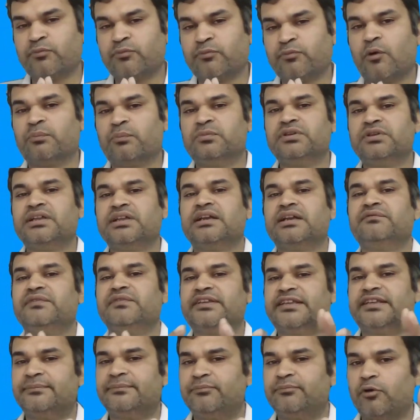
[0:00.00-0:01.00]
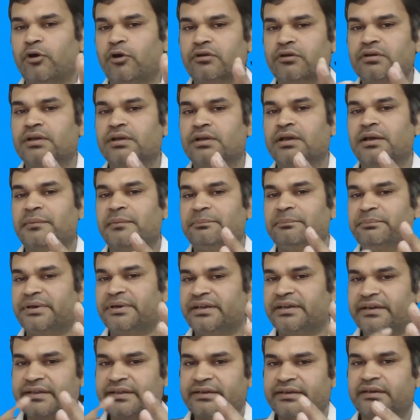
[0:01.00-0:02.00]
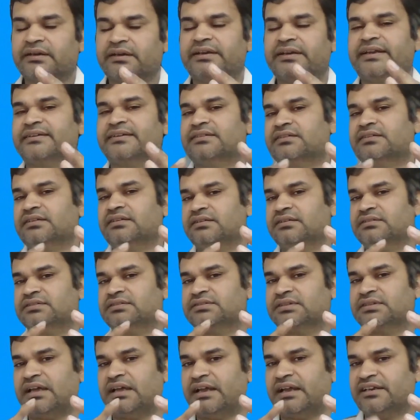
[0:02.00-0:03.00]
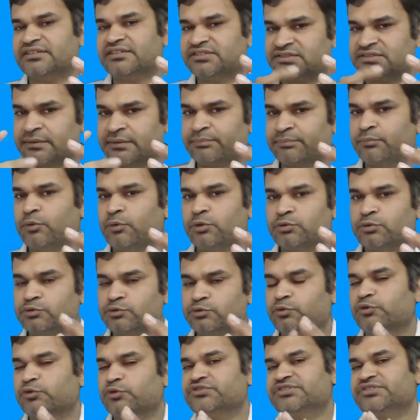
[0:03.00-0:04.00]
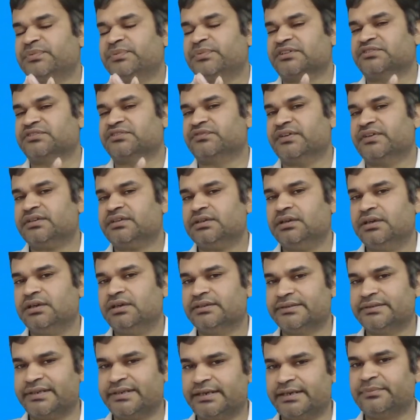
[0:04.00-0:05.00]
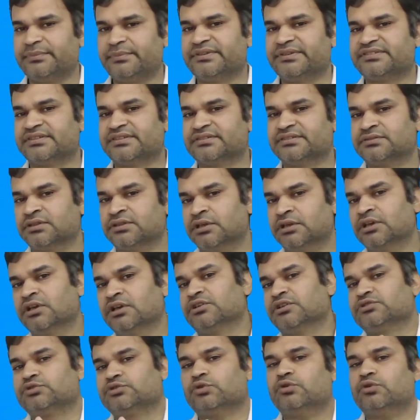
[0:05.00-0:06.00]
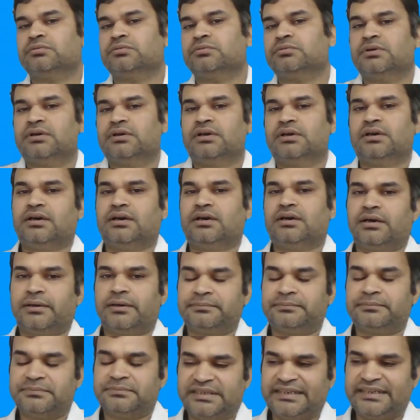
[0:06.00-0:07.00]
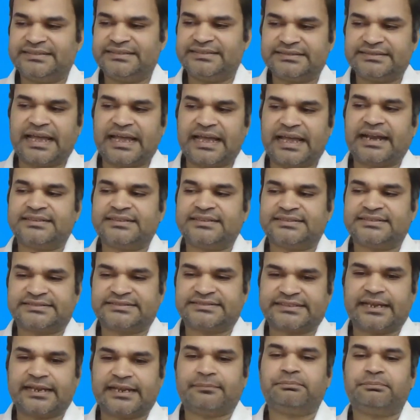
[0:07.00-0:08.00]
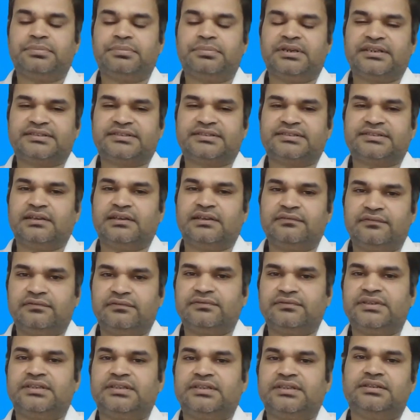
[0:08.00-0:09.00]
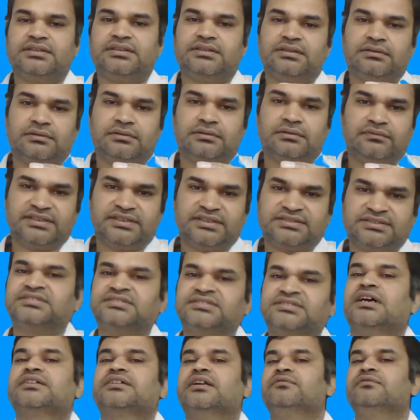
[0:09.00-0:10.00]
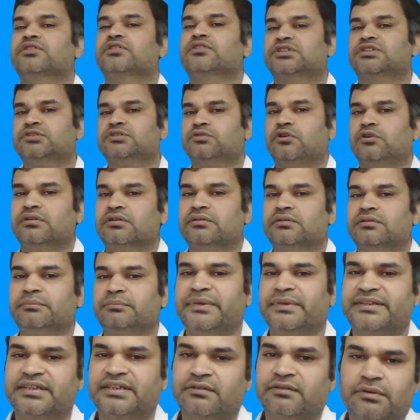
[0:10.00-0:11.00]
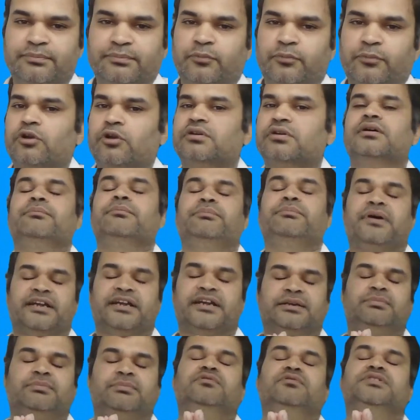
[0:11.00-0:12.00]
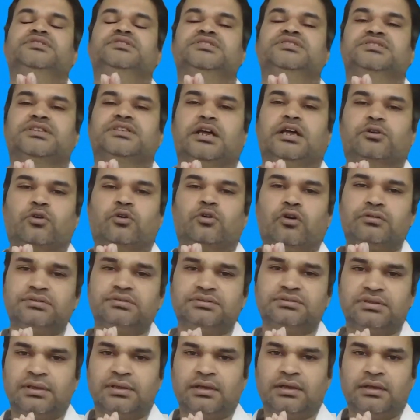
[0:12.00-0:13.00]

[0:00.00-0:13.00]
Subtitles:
popular, and we keep on building connectors and support to those specific databases. So in that step itself, we started working on making our product compatible with StarRocks.